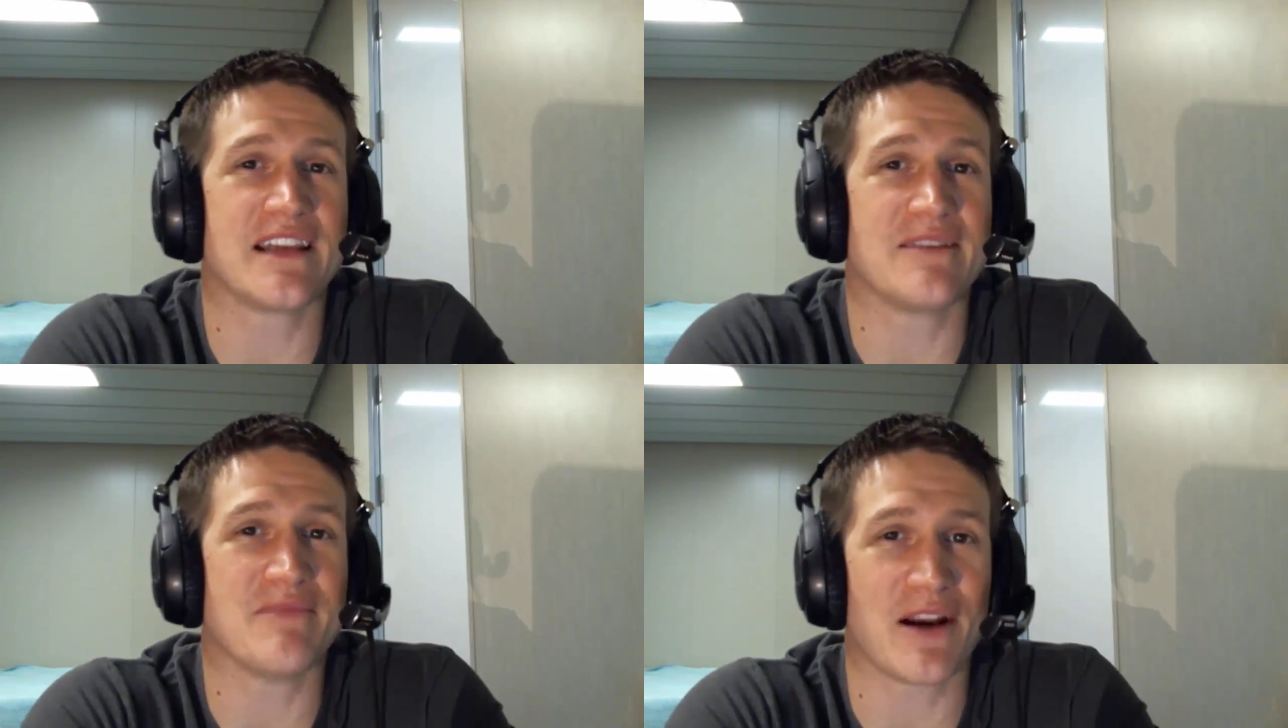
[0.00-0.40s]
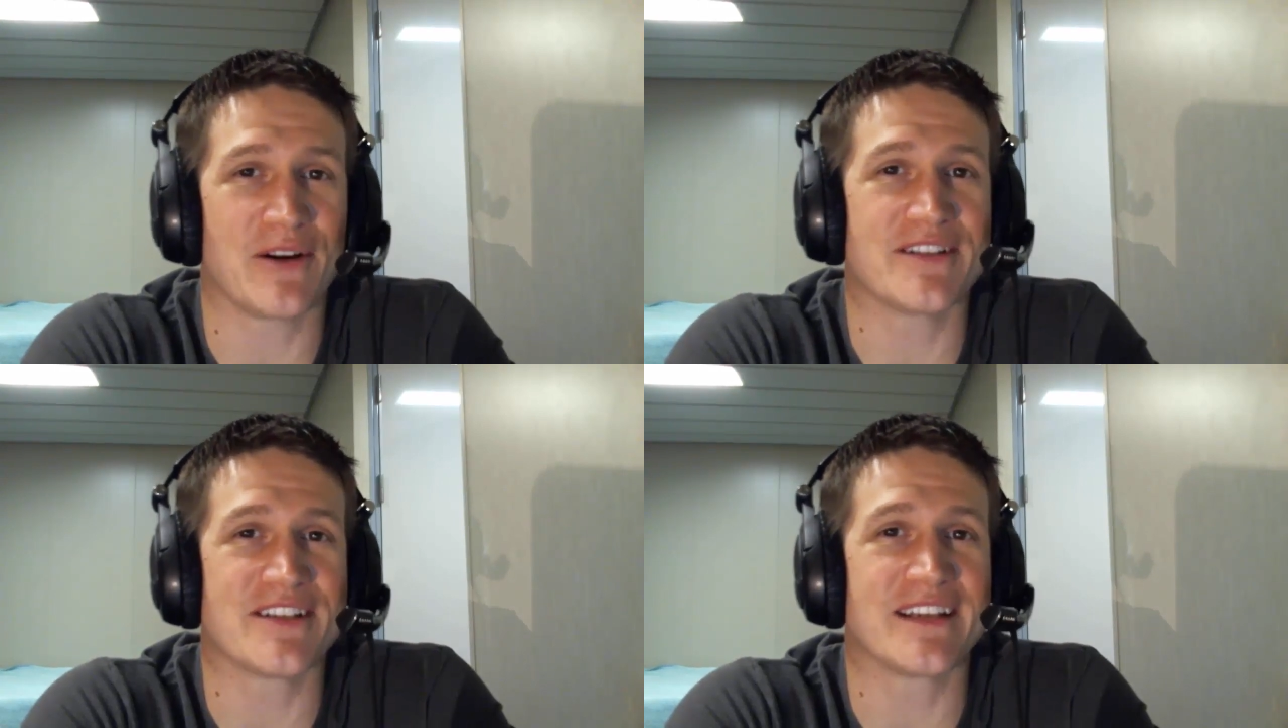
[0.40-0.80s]
in
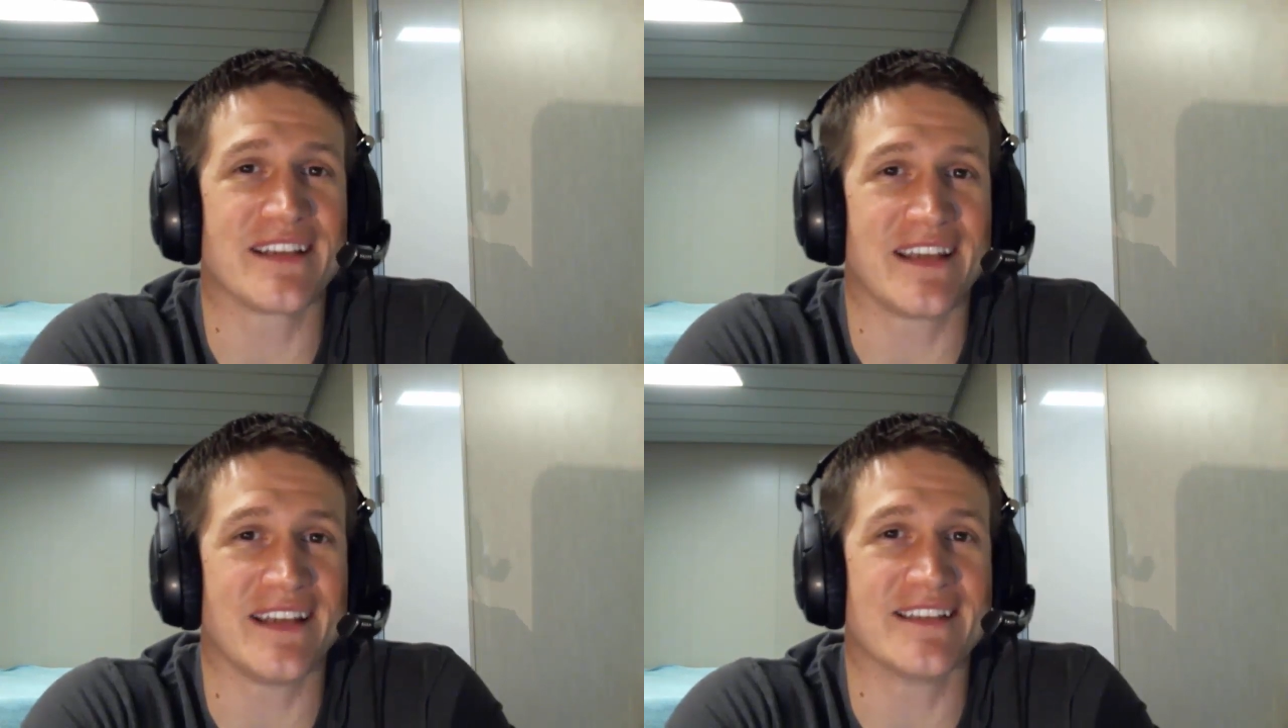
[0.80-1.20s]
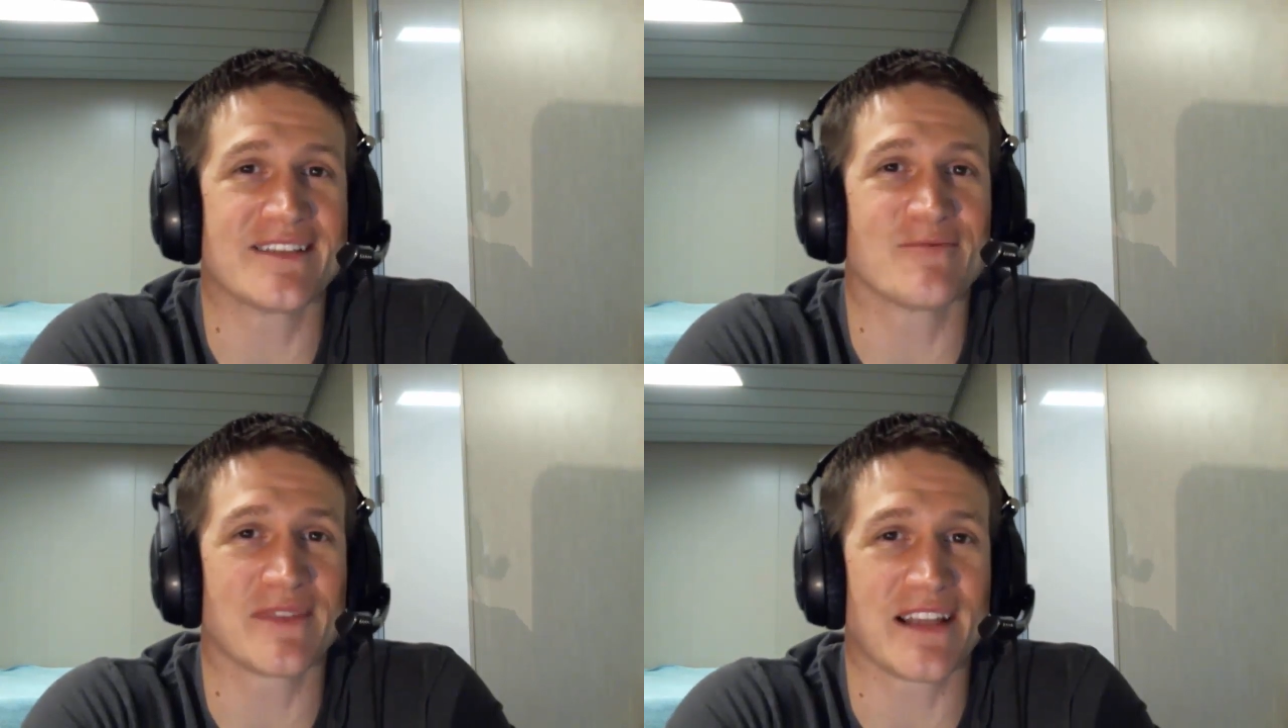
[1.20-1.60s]
marriage and
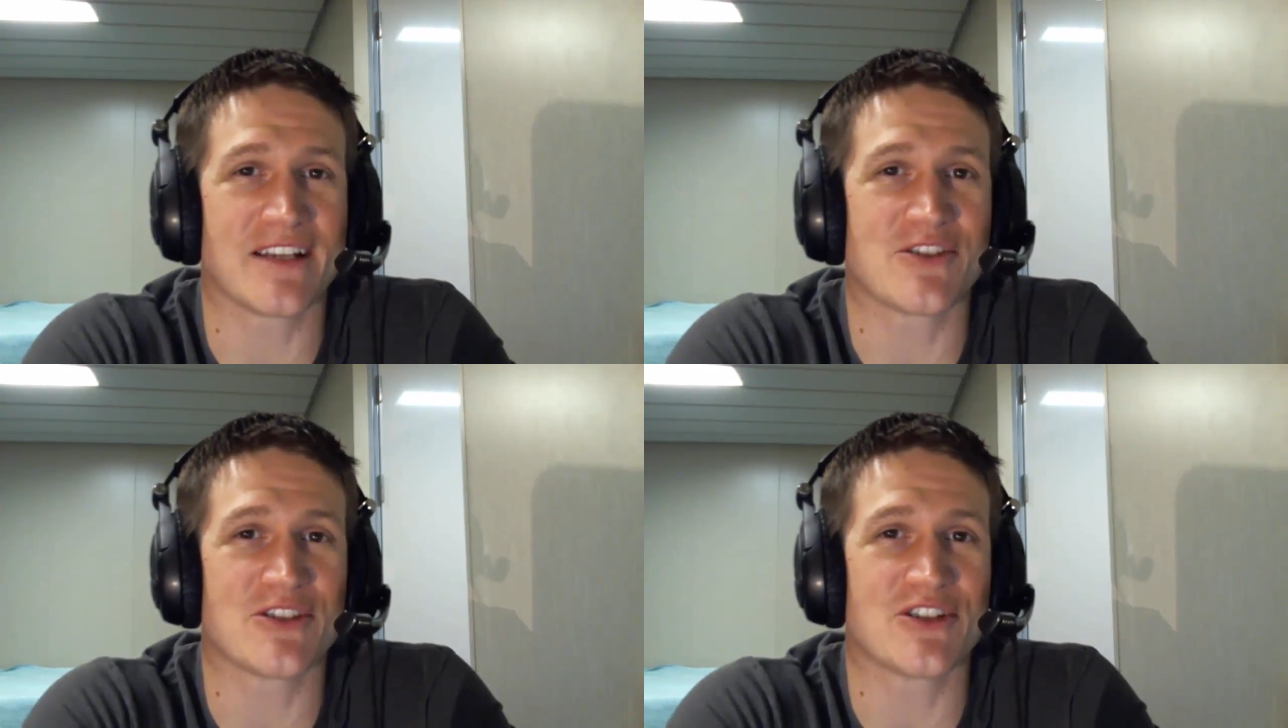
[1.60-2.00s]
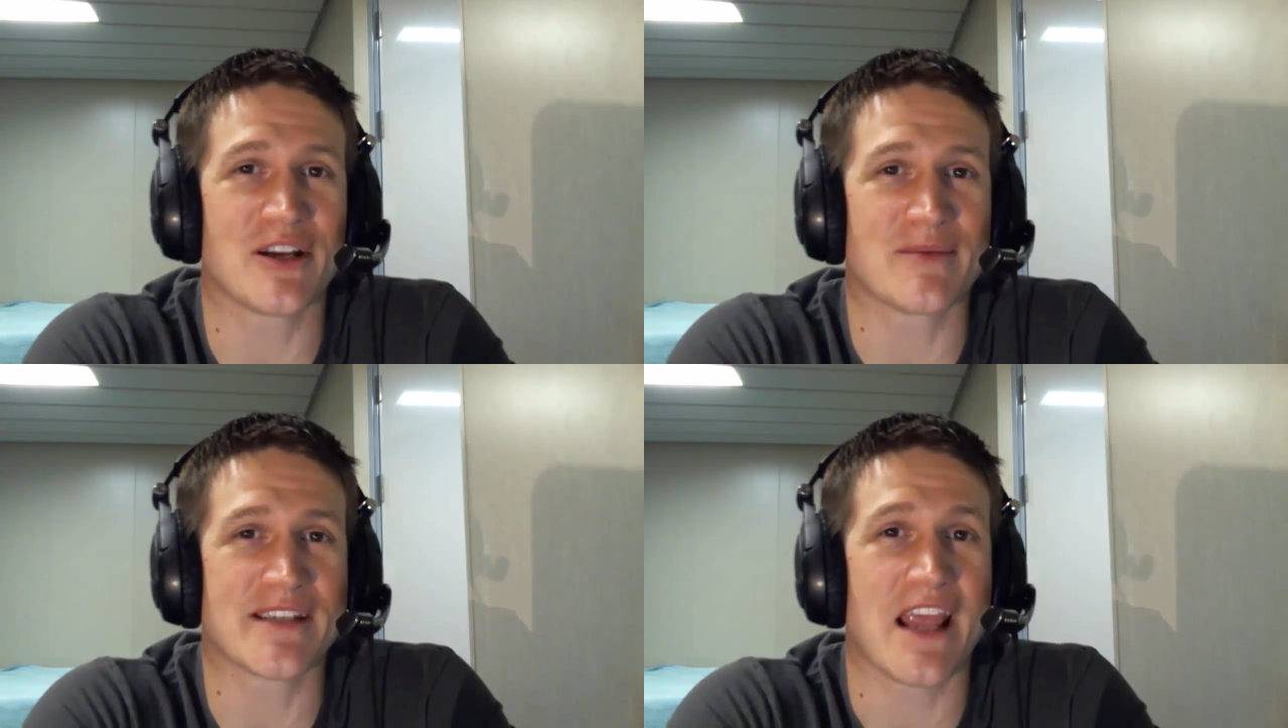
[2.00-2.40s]
kids and
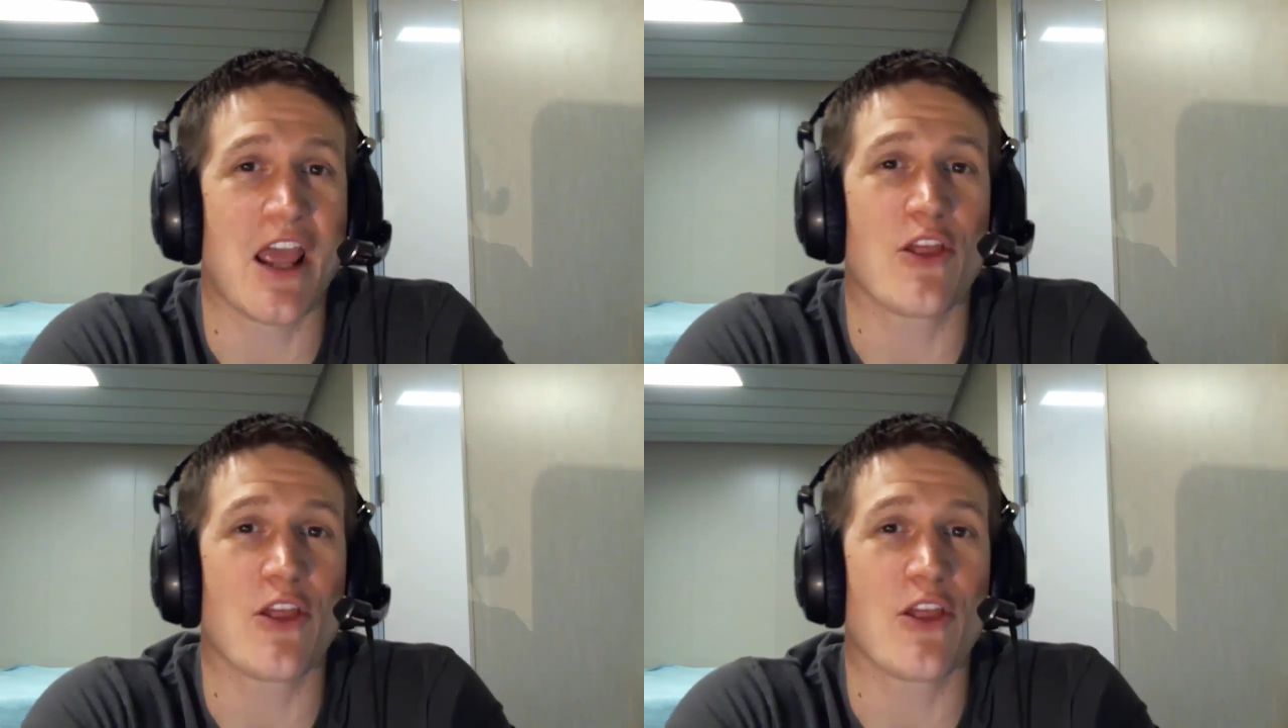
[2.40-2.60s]
relationships,